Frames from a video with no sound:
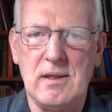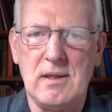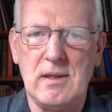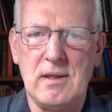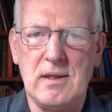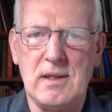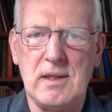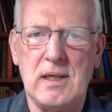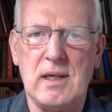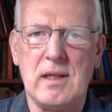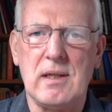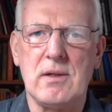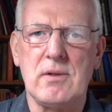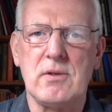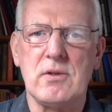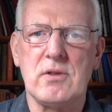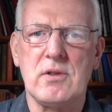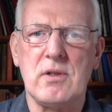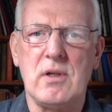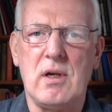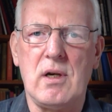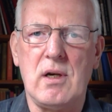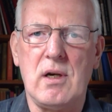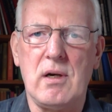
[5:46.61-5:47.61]
colors
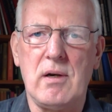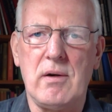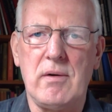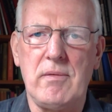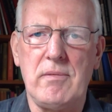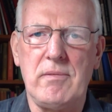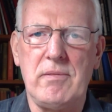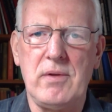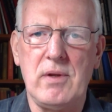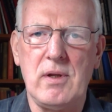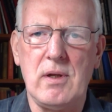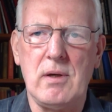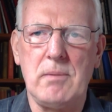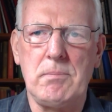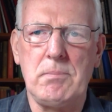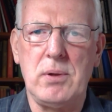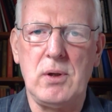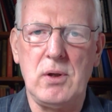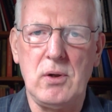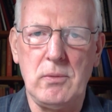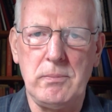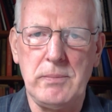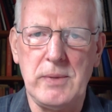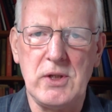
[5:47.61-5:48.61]
of the
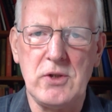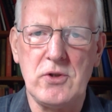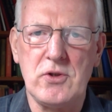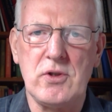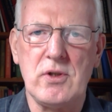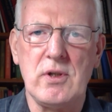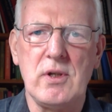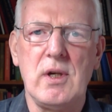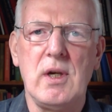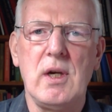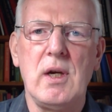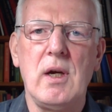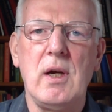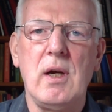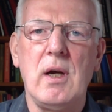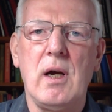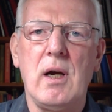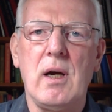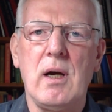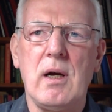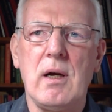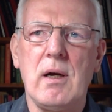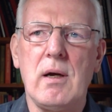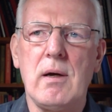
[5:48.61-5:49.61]
plumage
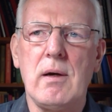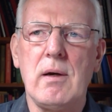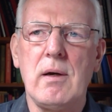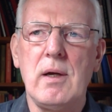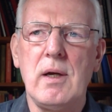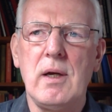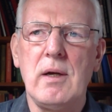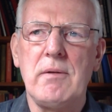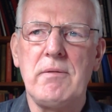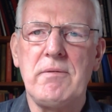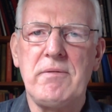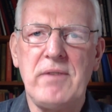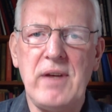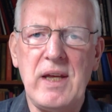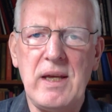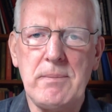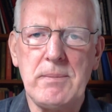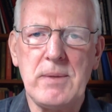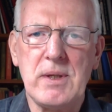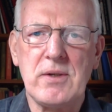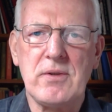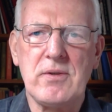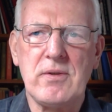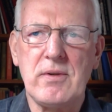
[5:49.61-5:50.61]

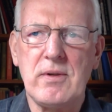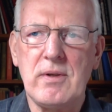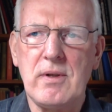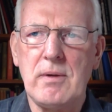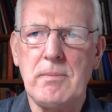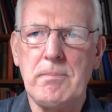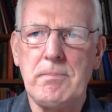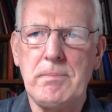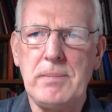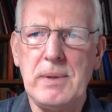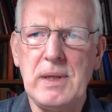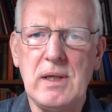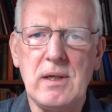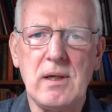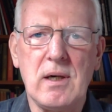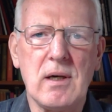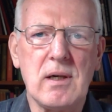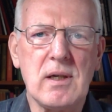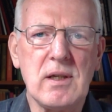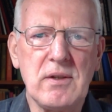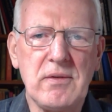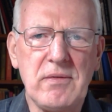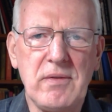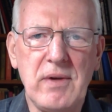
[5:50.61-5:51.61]
the peacock
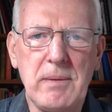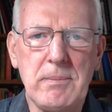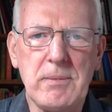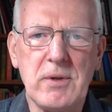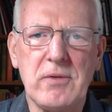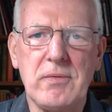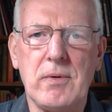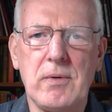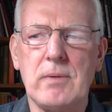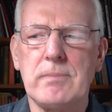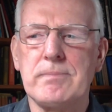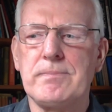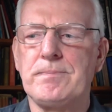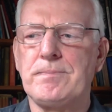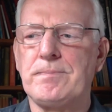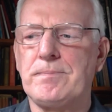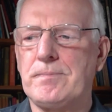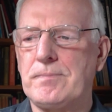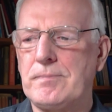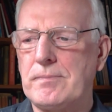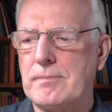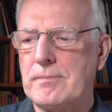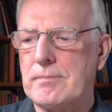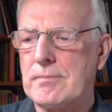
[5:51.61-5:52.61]
is famous for.
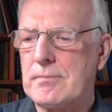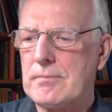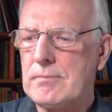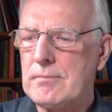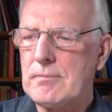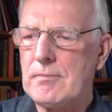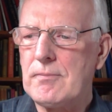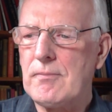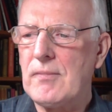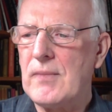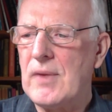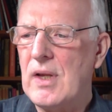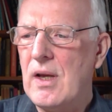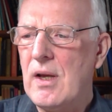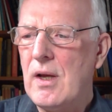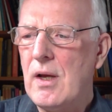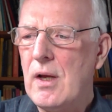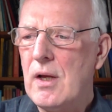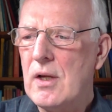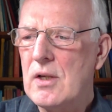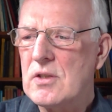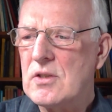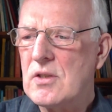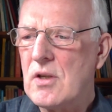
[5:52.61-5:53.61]

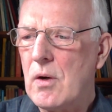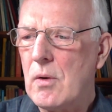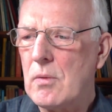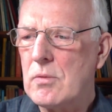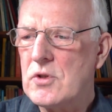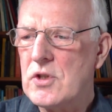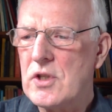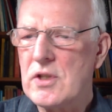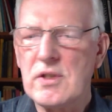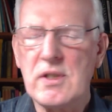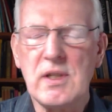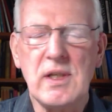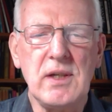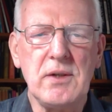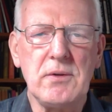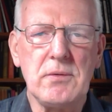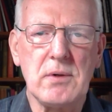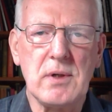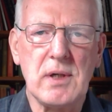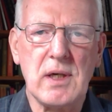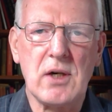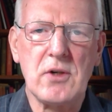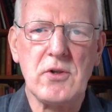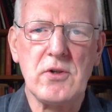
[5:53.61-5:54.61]
So, just an
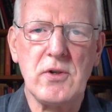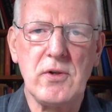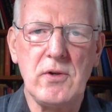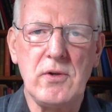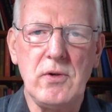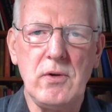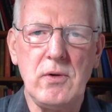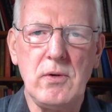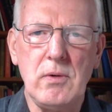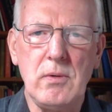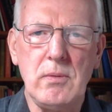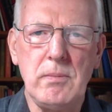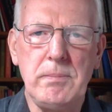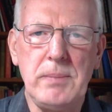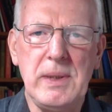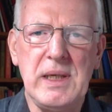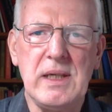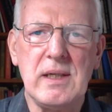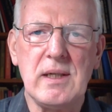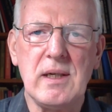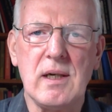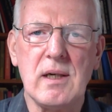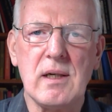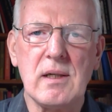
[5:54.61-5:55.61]
introduction to
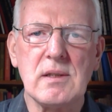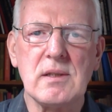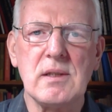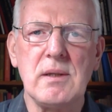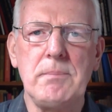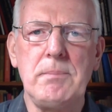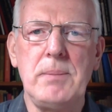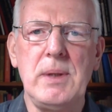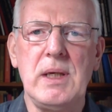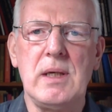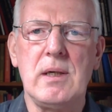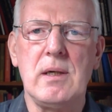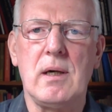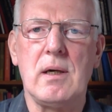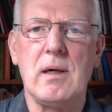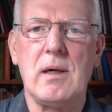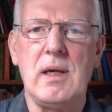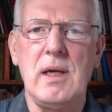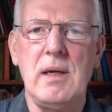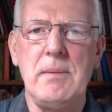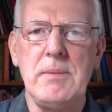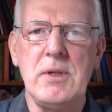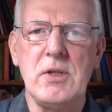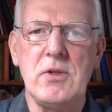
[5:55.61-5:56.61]
peacocks and peacock
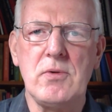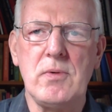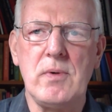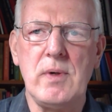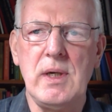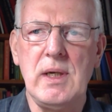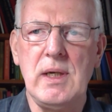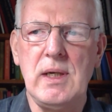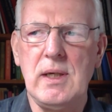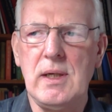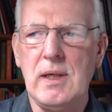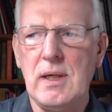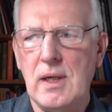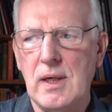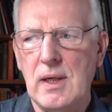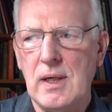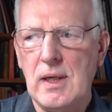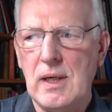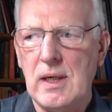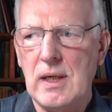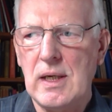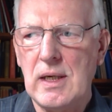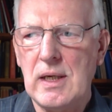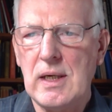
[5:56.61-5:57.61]
imagery.
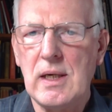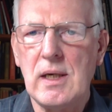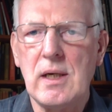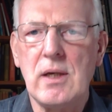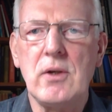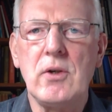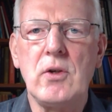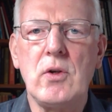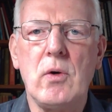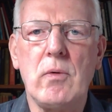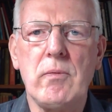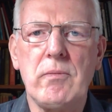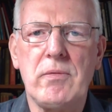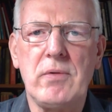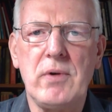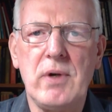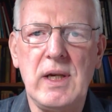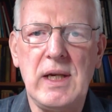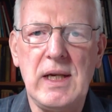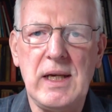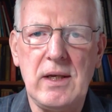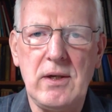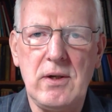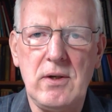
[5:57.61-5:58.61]
Don't
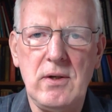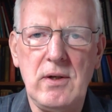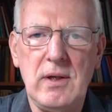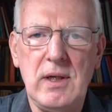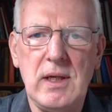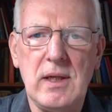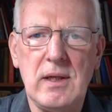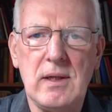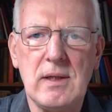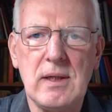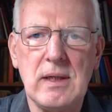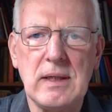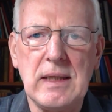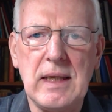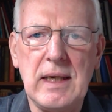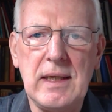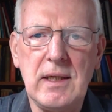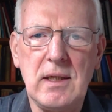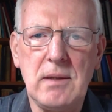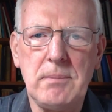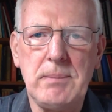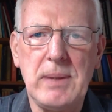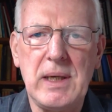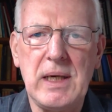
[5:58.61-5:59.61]
forget to hit the
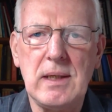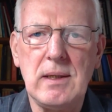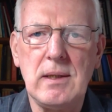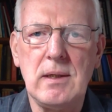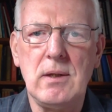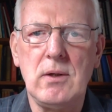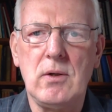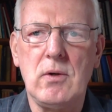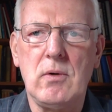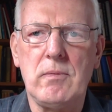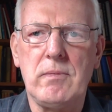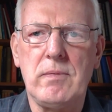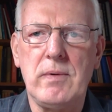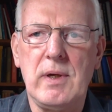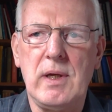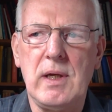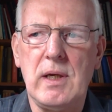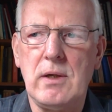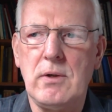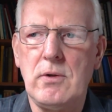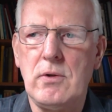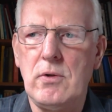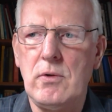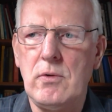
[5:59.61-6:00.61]
like button. Don't
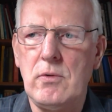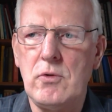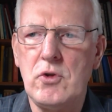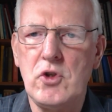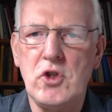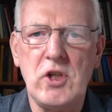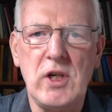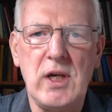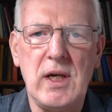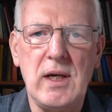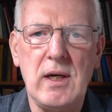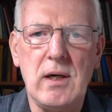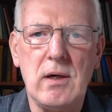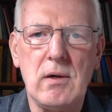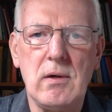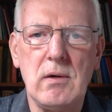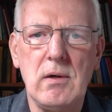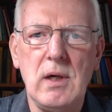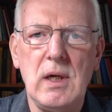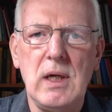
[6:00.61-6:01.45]
forget to share.